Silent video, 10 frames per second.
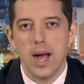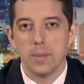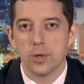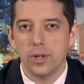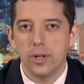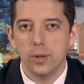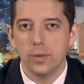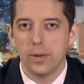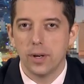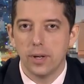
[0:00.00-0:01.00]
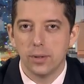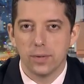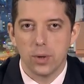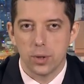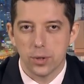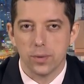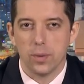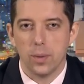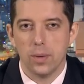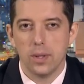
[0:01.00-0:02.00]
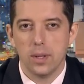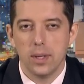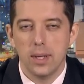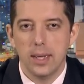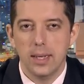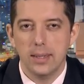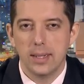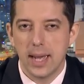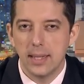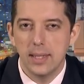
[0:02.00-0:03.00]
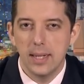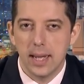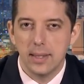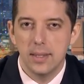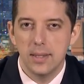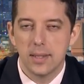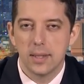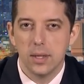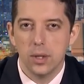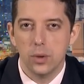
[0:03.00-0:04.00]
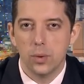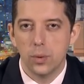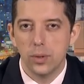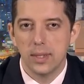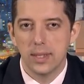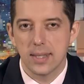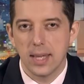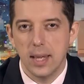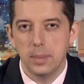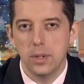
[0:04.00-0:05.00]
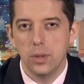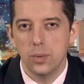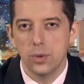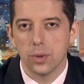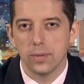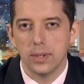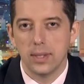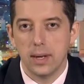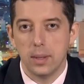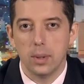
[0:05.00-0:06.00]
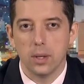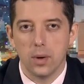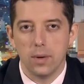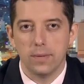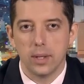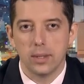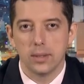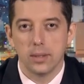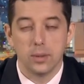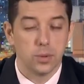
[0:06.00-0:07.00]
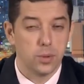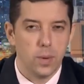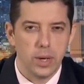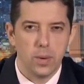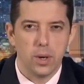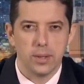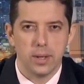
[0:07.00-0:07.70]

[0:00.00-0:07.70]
I'm sure you've heard of Kosovo. In the 1990s, you couldn't escape the news of the terrible conflict that was going on